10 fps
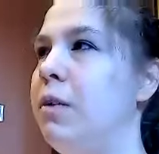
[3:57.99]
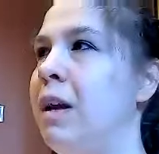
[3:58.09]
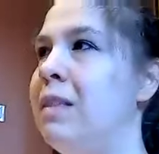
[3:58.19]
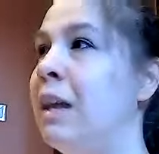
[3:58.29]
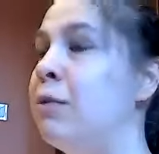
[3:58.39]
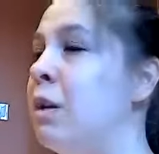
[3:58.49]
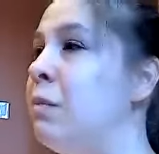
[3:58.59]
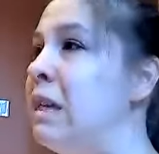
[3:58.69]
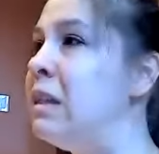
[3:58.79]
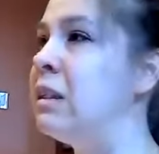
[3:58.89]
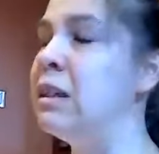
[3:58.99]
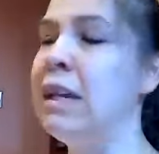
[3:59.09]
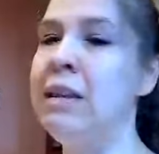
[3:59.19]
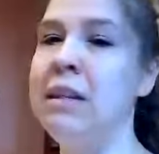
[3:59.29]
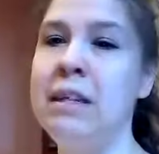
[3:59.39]
Right? That's what it means to
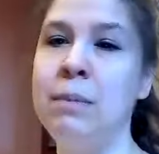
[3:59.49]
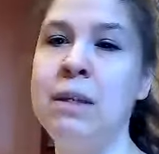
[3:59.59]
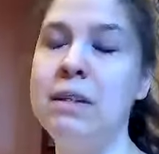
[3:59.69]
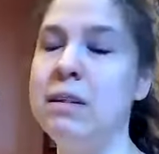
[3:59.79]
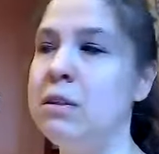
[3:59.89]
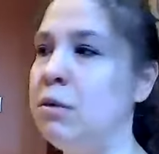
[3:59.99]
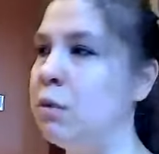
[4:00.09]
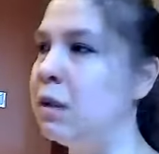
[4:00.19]
slay the demons is to